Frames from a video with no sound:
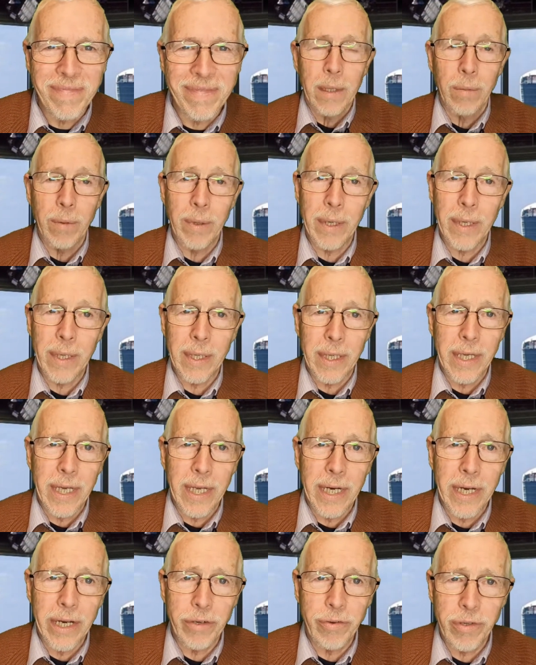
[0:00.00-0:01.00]
Well,
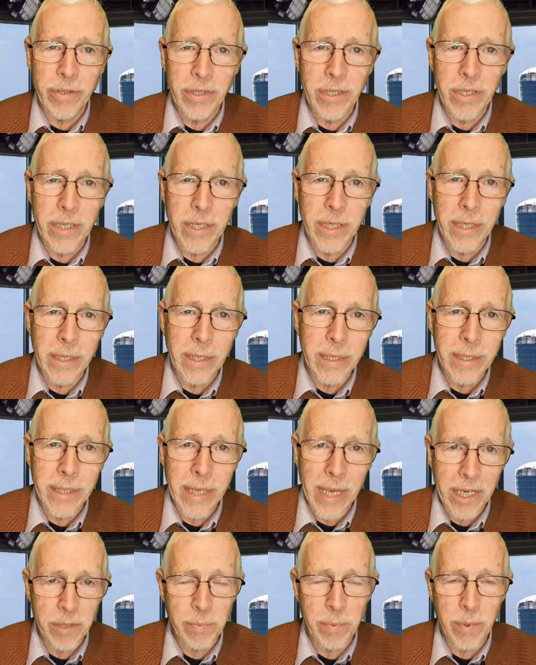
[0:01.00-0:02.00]
electricity and
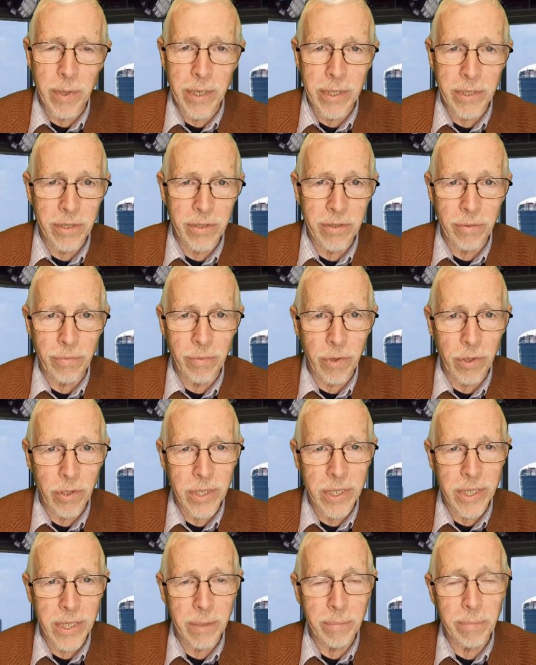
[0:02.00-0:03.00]
gas prices are
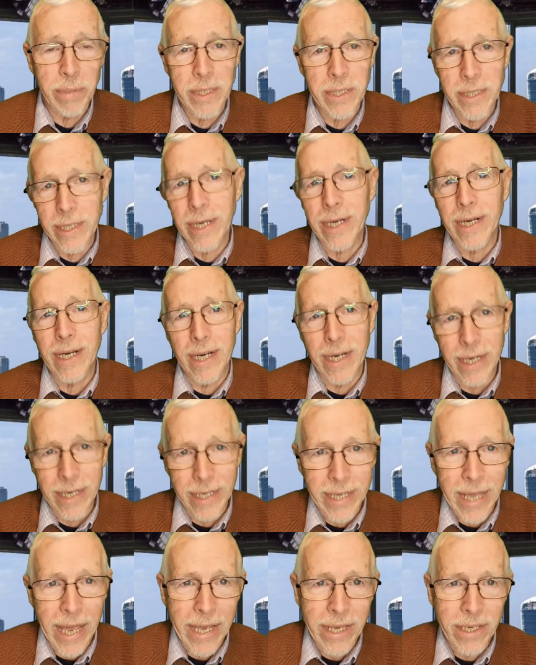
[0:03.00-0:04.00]
rocketing, particularly
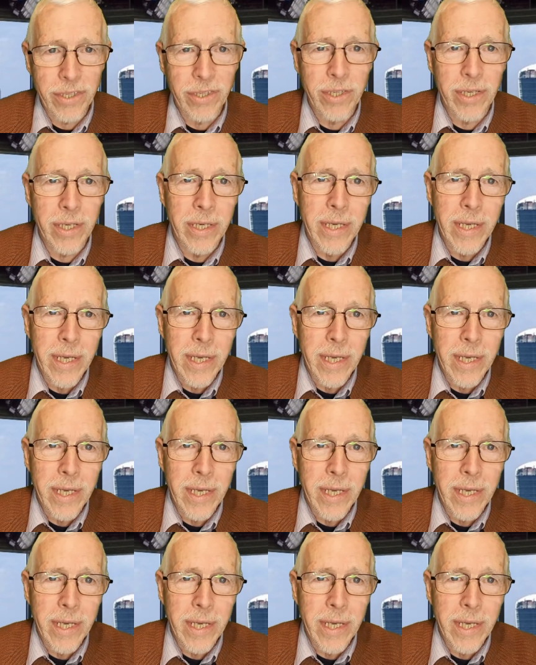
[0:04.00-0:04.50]
gas,